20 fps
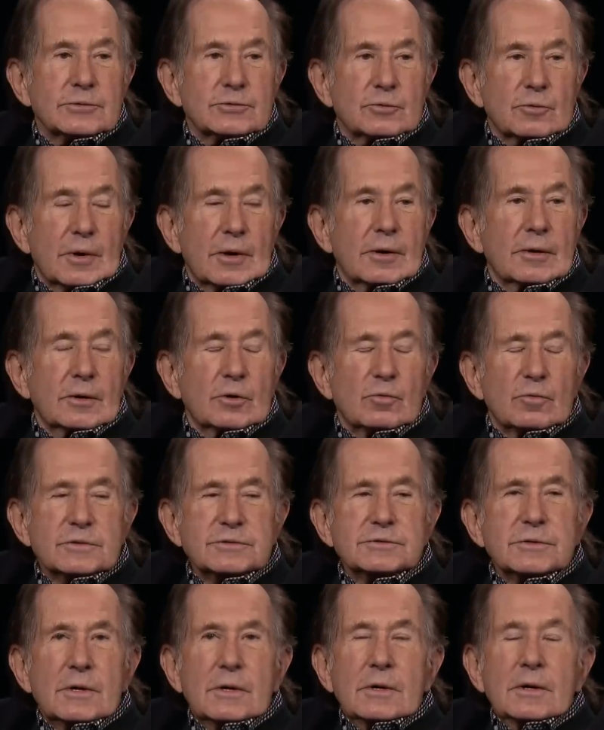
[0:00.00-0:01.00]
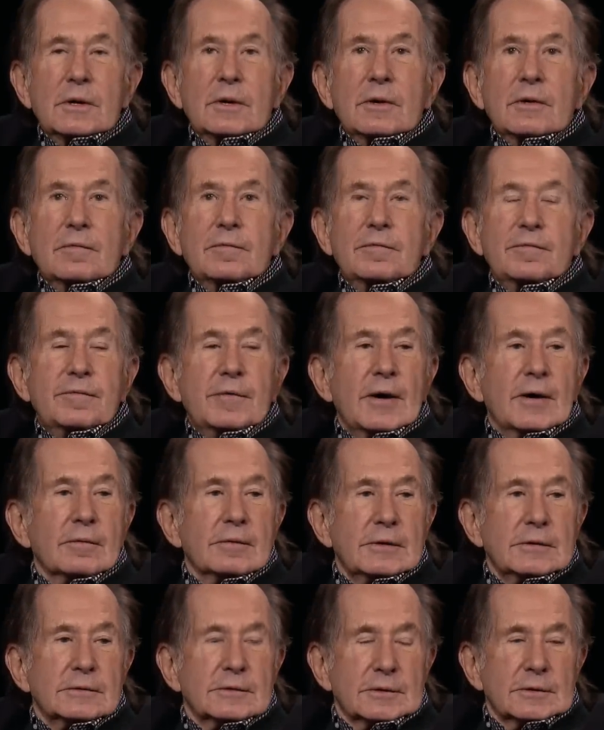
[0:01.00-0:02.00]
Square, and there was
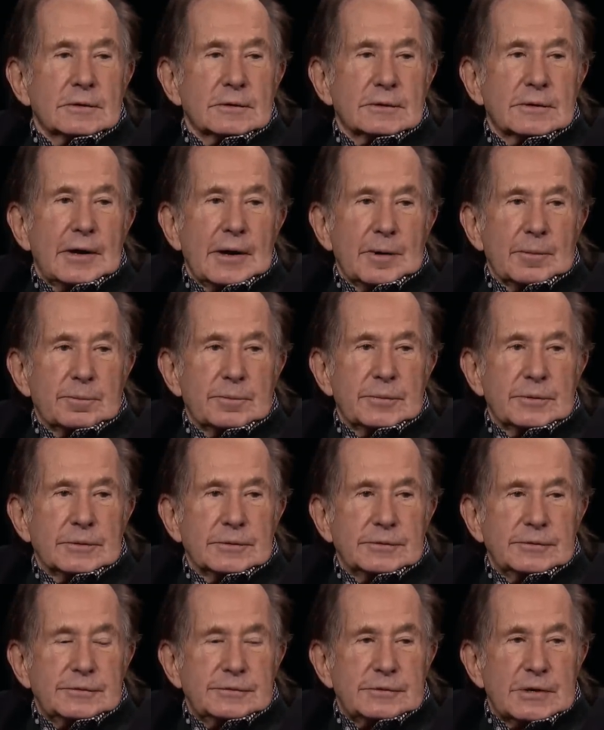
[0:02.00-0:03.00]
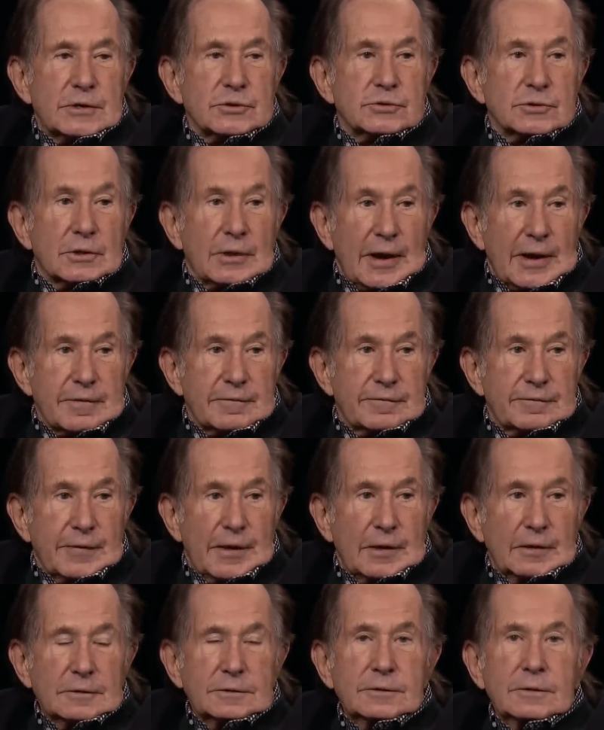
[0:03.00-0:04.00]
very little competition. I
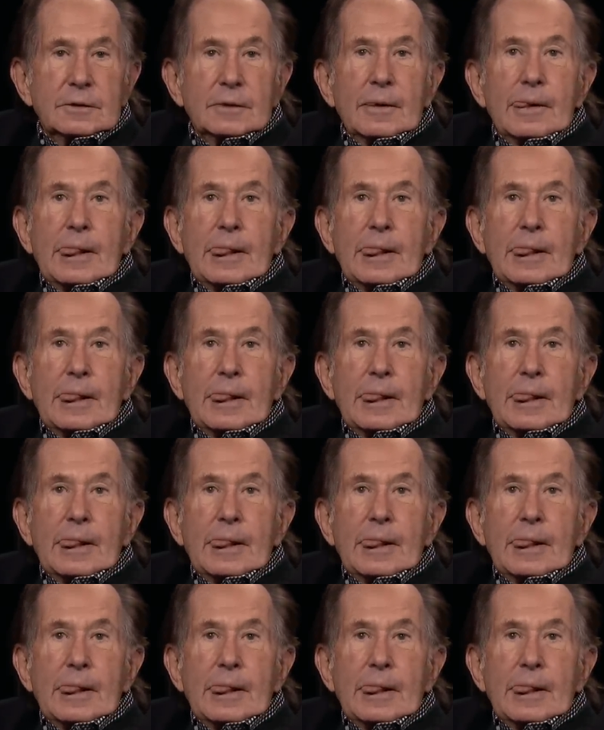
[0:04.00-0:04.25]
felt.